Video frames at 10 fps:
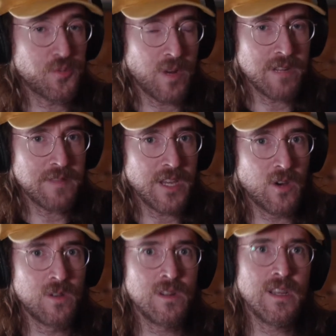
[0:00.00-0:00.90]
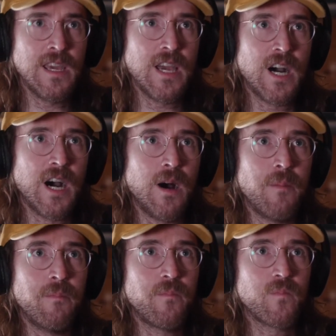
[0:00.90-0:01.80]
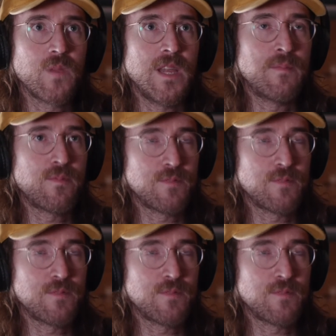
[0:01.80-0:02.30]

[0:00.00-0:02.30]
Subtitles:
one of the only in